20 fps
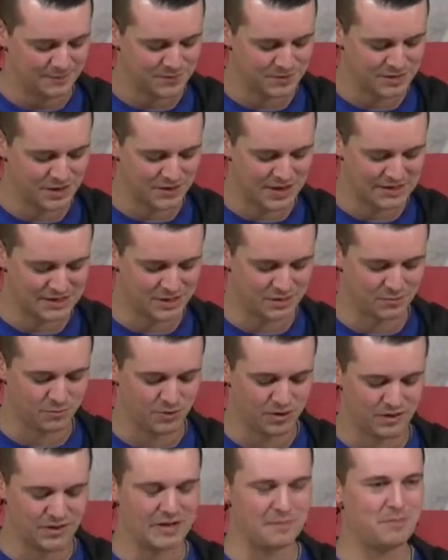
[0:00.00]
And so that's a
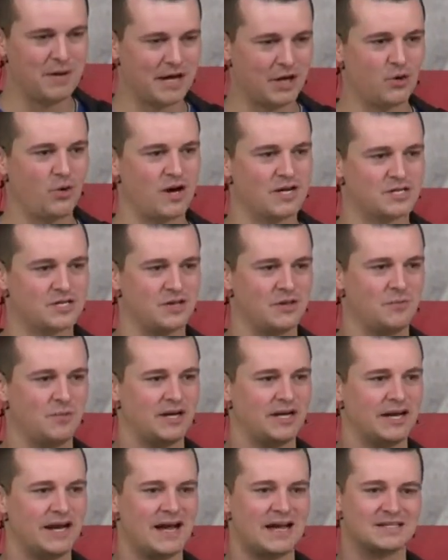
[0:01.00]
really big question that
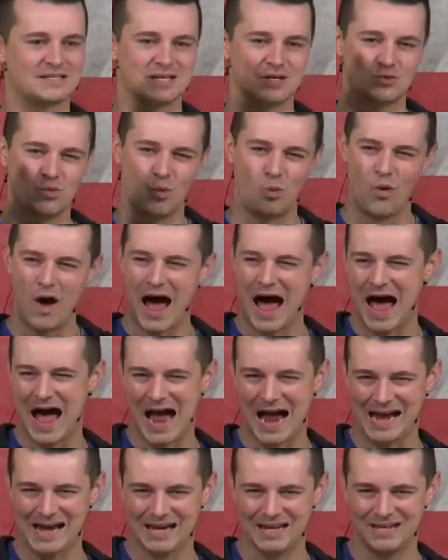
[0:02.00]
we can ask is
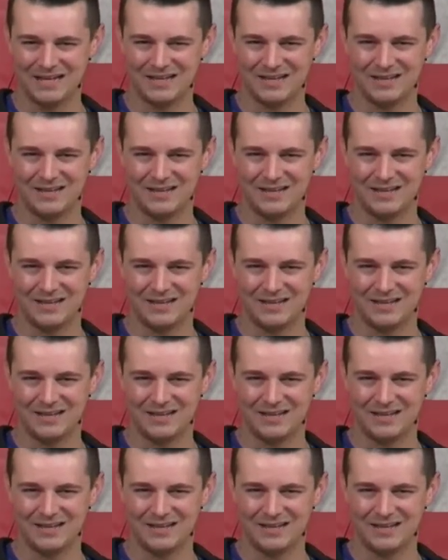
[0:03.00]
why?